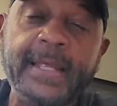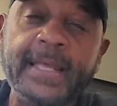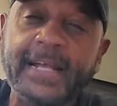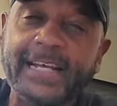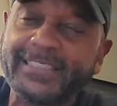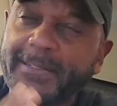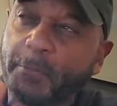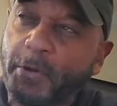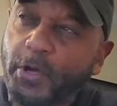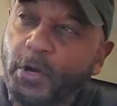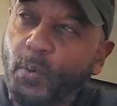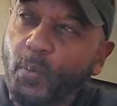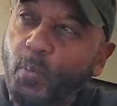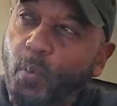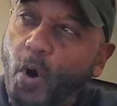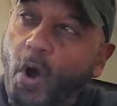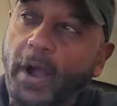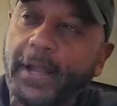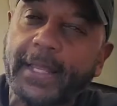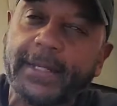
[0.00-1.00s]
Because I'm going to
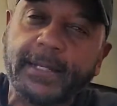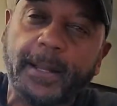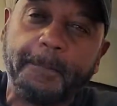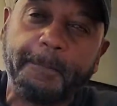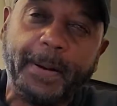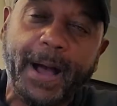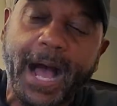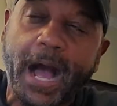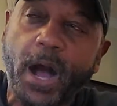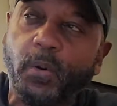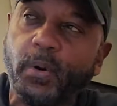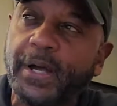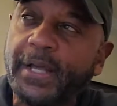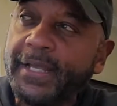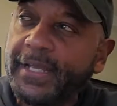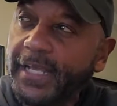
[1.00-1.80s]
walk in the power